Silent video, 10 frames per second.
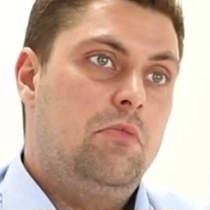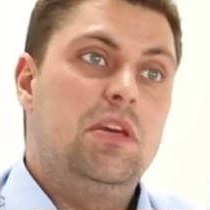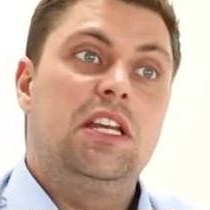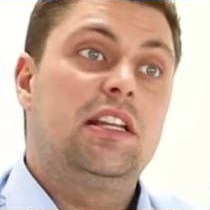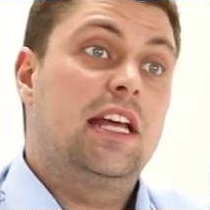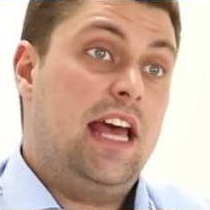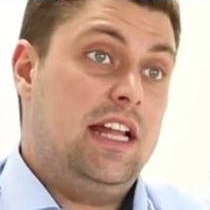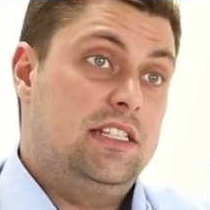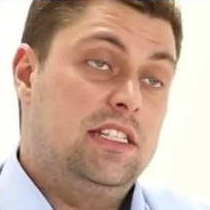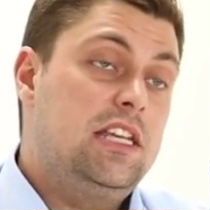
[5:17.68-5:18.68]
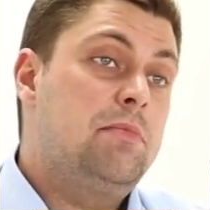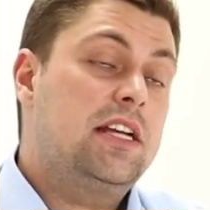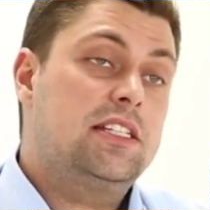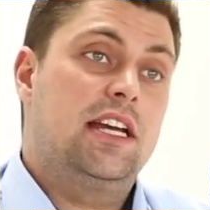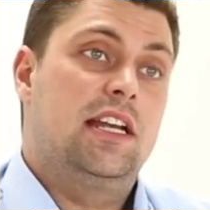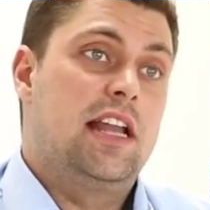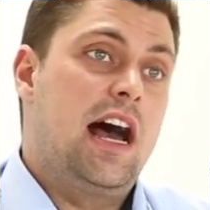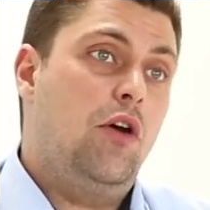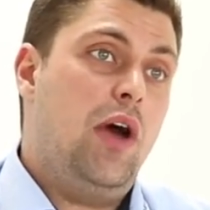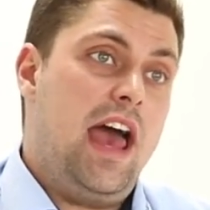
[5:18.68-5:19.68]
meaning that Anticimex can
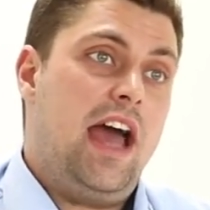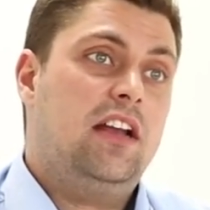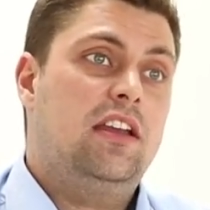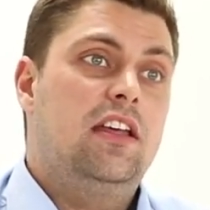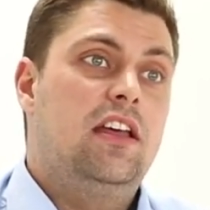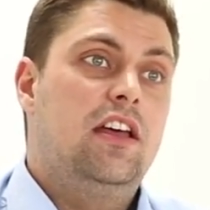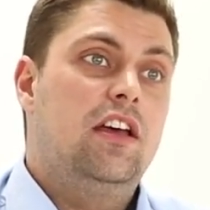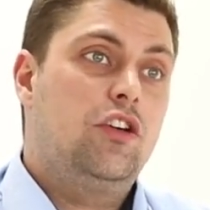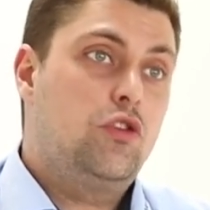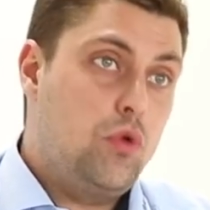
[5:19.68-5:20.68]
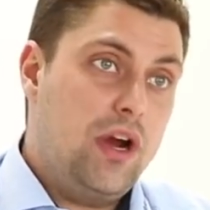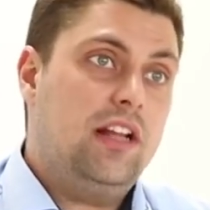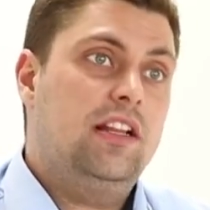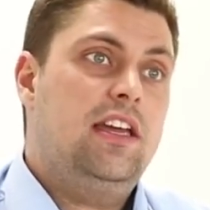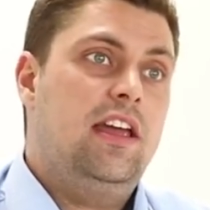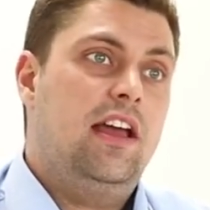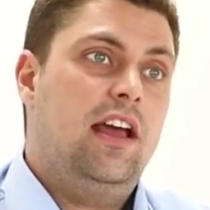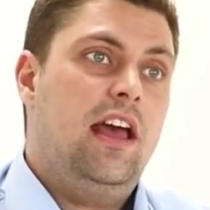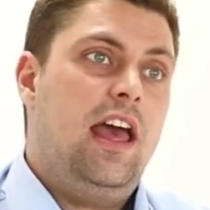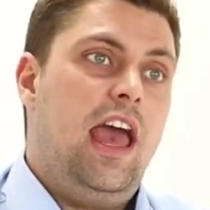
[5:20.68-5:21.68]
now act quickly,
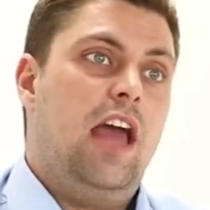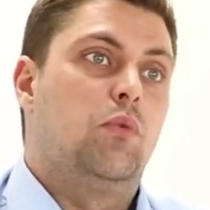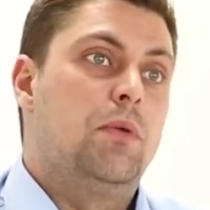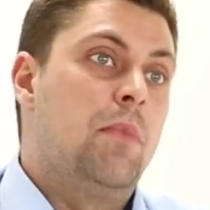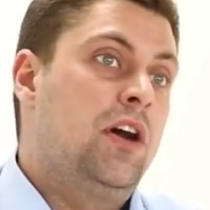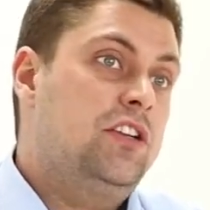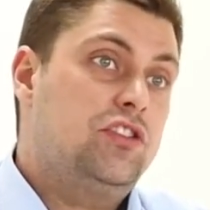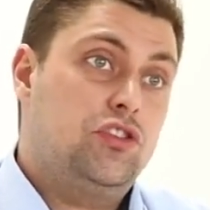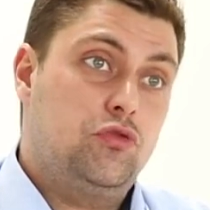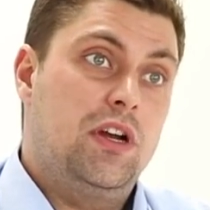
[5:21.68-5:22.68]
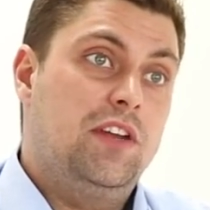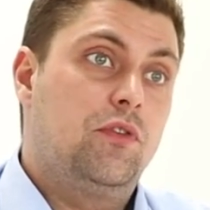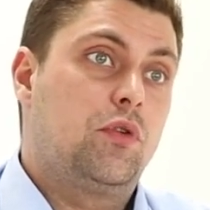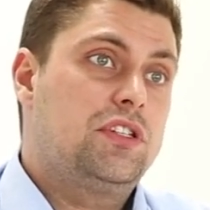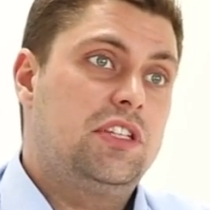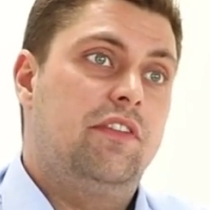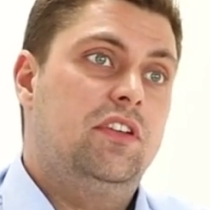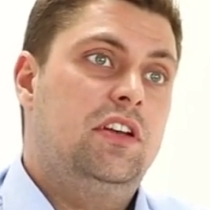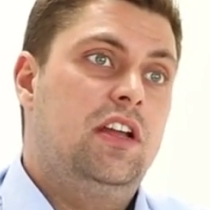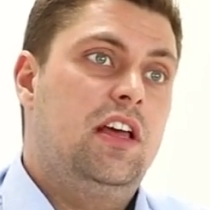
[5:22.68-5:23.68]
and we monitor
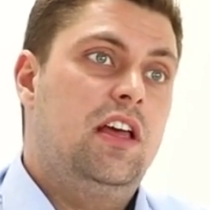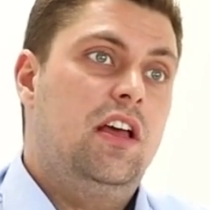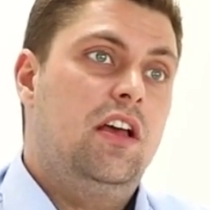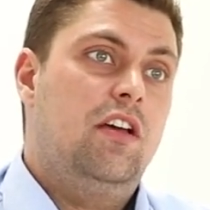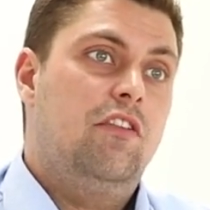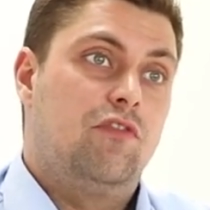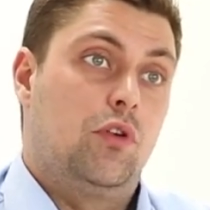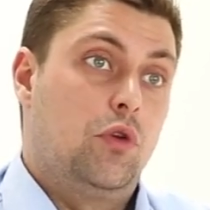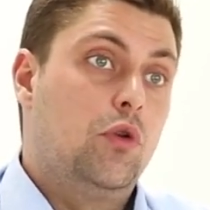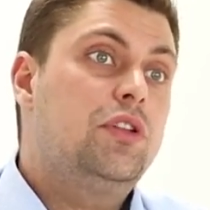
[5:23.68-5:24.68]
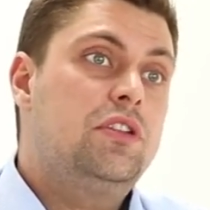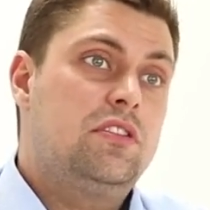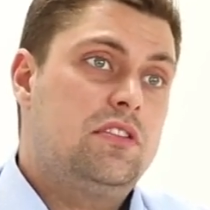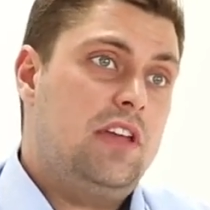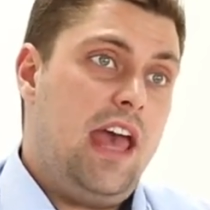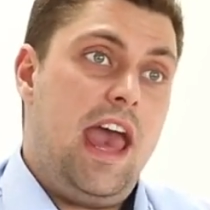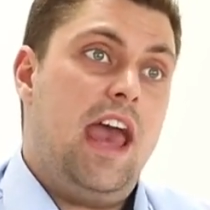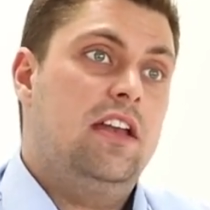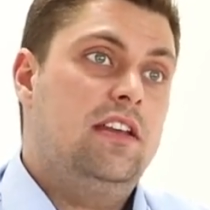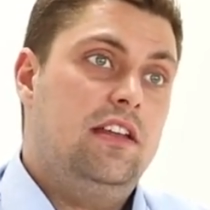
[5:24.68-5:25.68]
24/7 for rodents
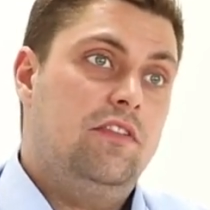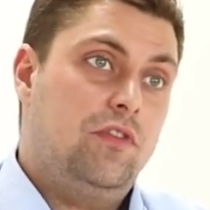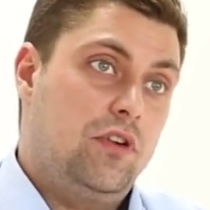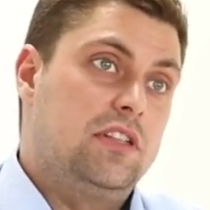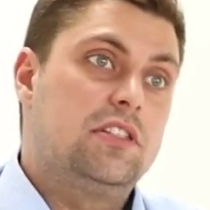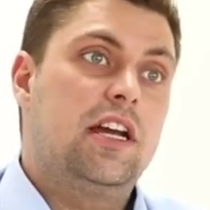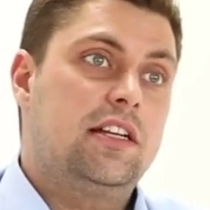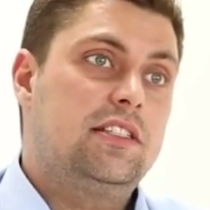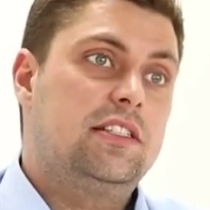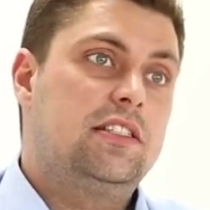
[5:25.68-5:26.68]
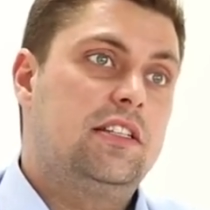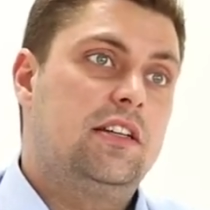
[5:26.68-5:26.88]
and for insects.